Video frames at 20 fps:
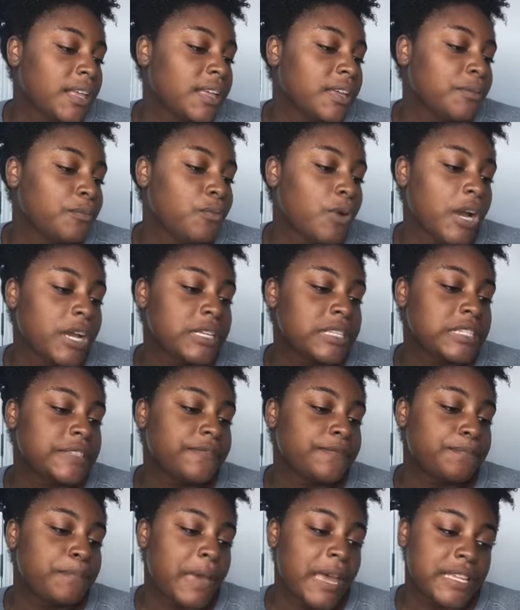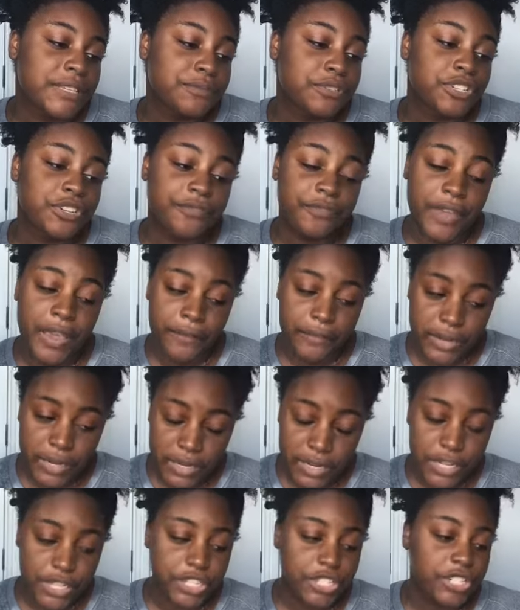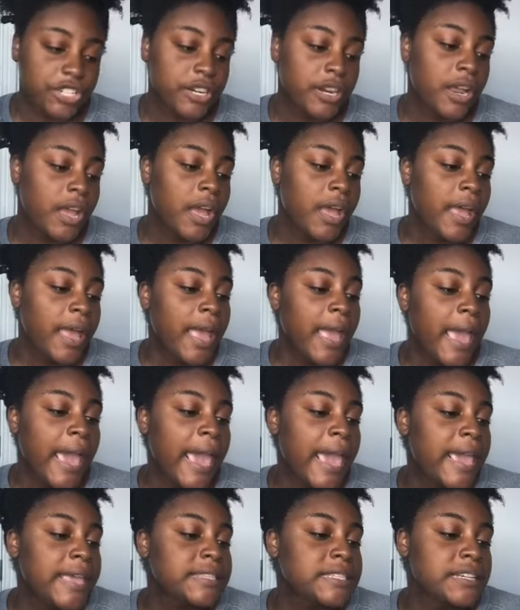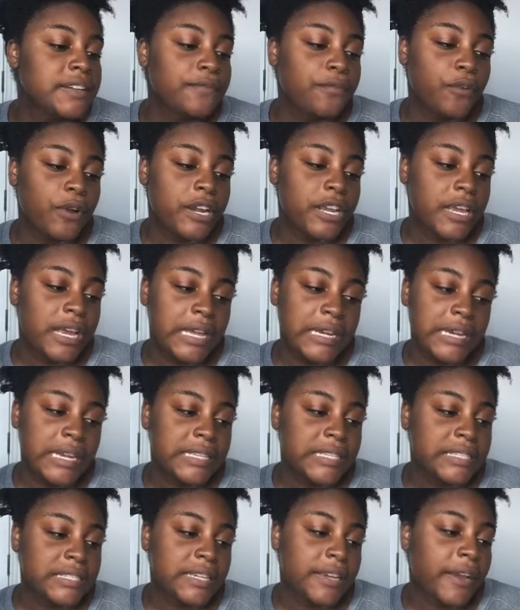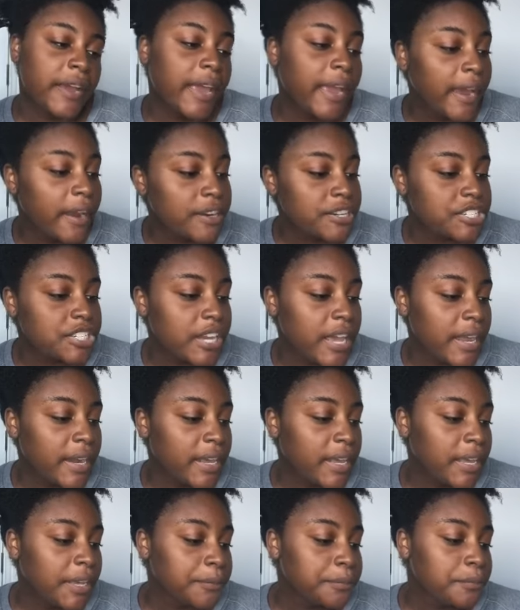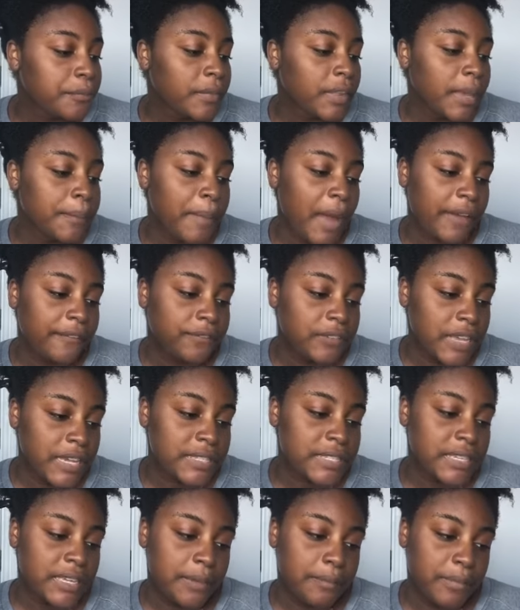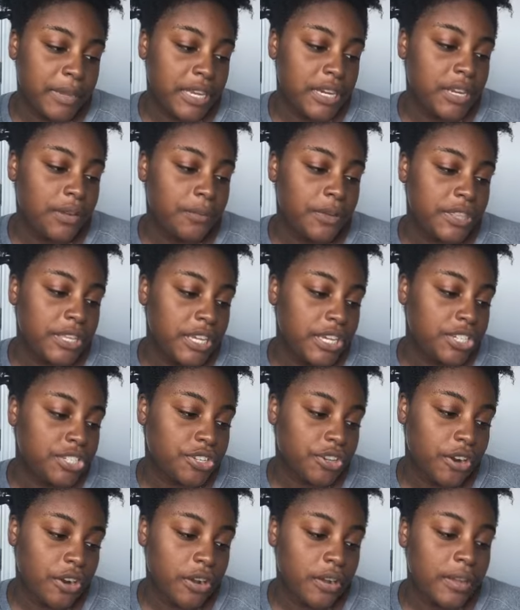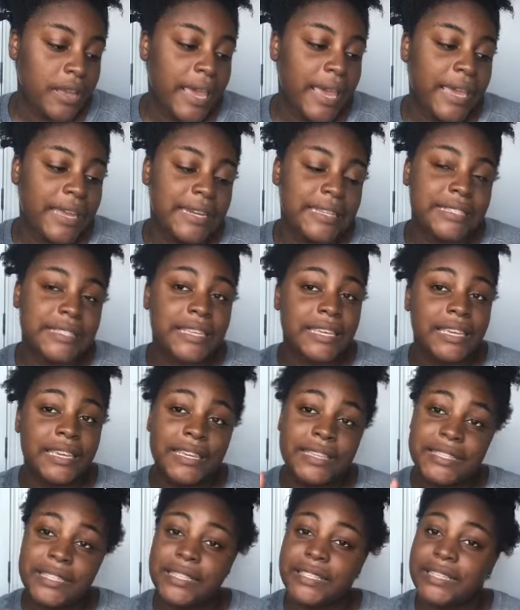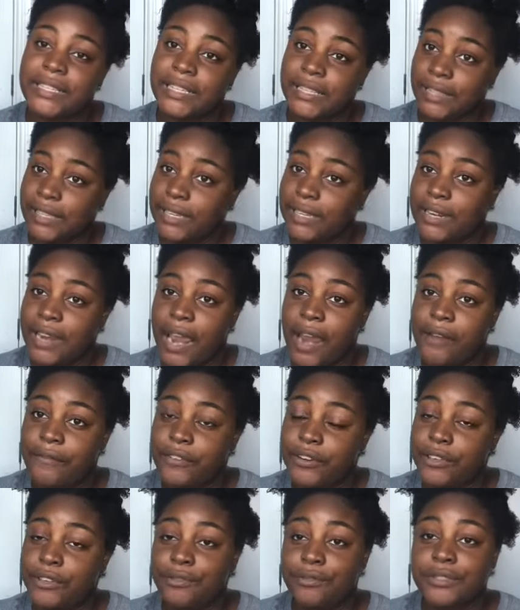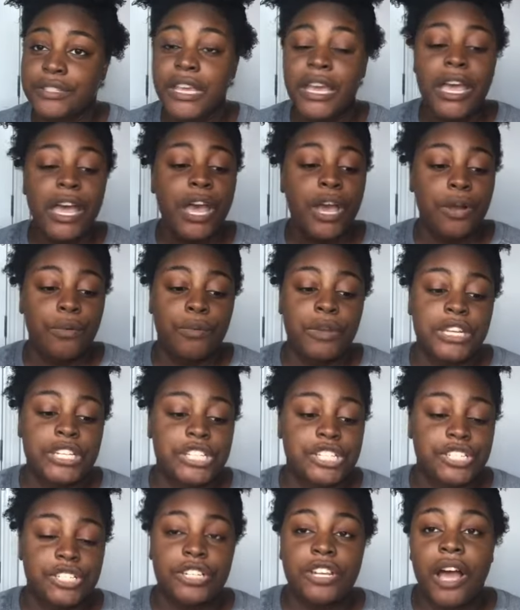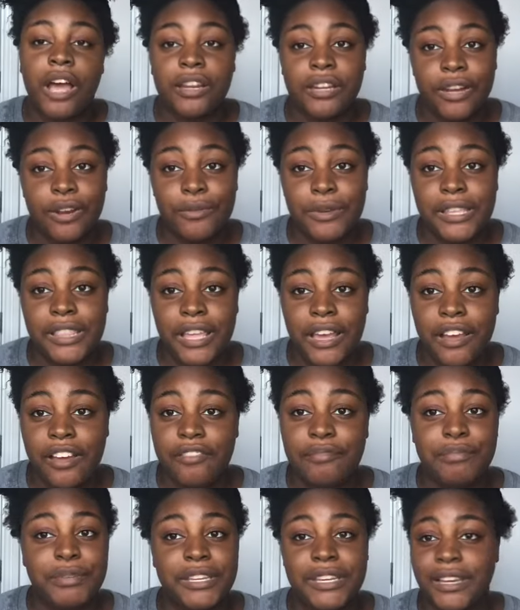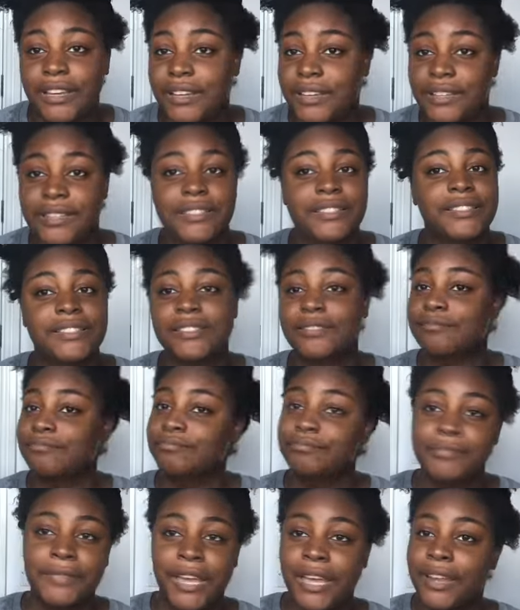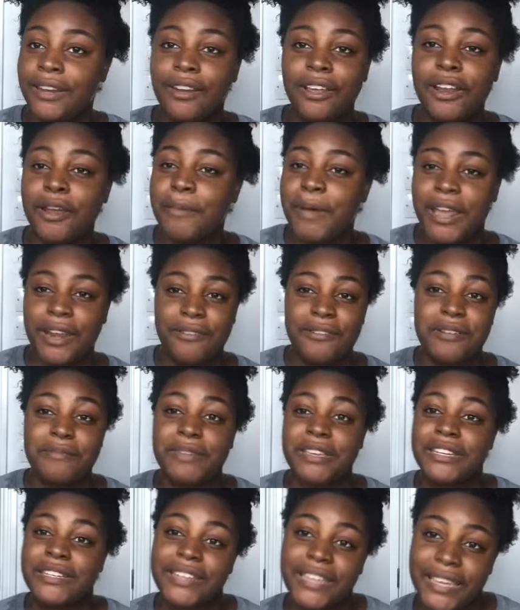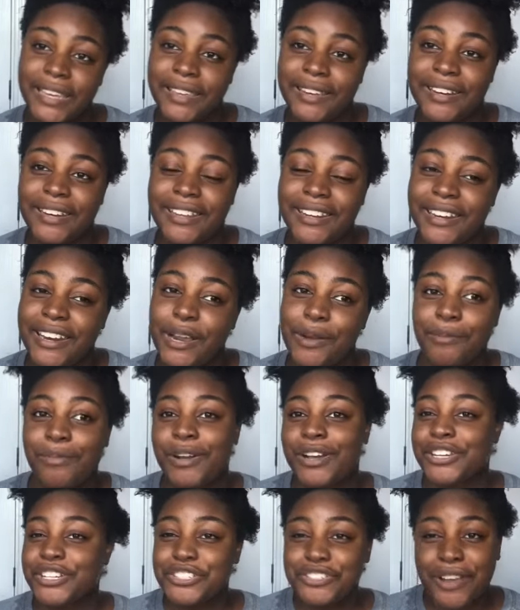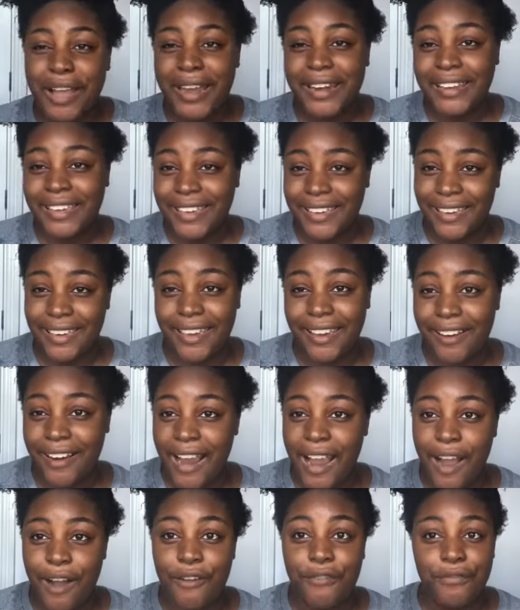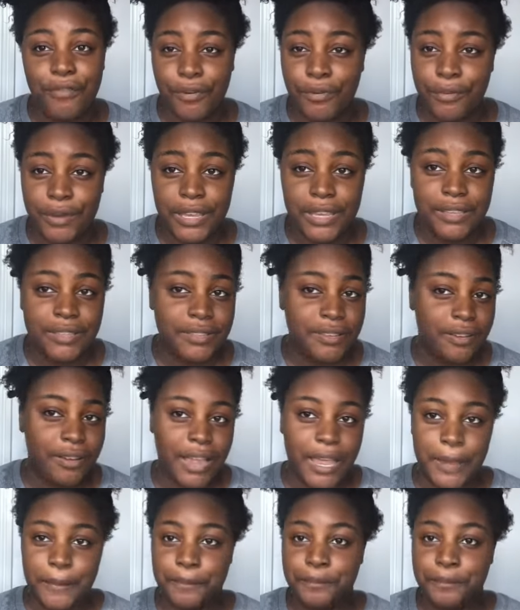Works best with your favorite conditioner, aids in avoiding unnecessary hair shedding by flexing and bending with each curl, and it's easy to clean after use, which y'all know we love because don't nobody want to be digging in their brush trying to get hair out for weeks, okay?